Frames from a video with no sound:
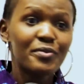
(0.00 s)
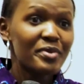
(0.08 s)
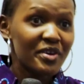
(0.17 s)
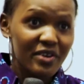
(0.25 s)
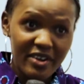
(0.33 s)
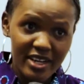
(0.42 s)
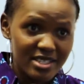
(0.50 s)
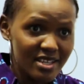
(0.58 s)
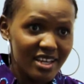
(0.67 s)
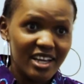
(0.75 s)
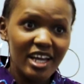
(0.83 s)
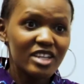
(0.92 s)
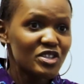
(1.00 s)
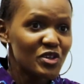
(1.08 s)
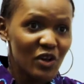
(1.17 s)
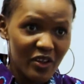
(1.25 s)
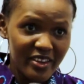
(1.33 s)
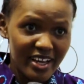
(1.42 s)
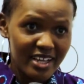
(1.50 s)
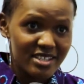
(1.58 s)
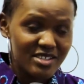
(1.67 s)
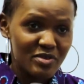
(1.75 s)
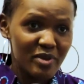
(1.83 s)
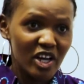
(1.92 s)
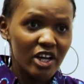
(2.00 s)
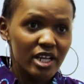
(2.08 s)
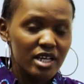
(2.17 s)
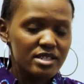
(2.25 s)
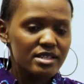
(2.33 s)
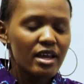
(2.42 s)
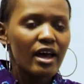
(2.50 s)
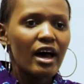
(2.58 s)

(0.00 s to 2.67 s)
bureaucratic, and you know that, to be honest.